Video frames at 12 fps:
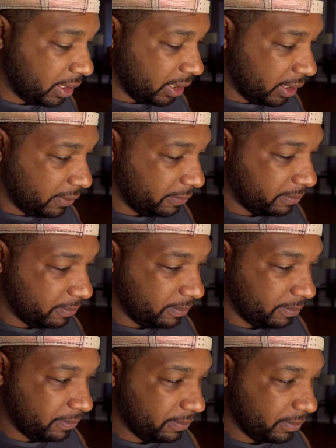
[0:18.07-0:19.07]
Um,
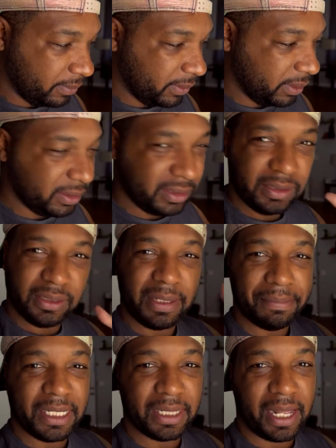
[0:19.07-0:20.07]

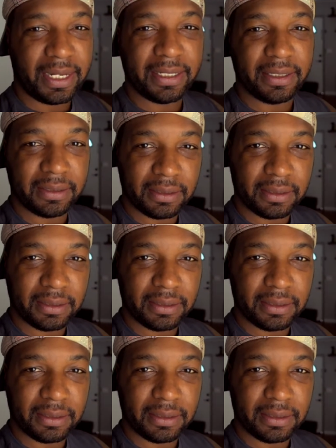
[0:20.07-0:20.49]
something light.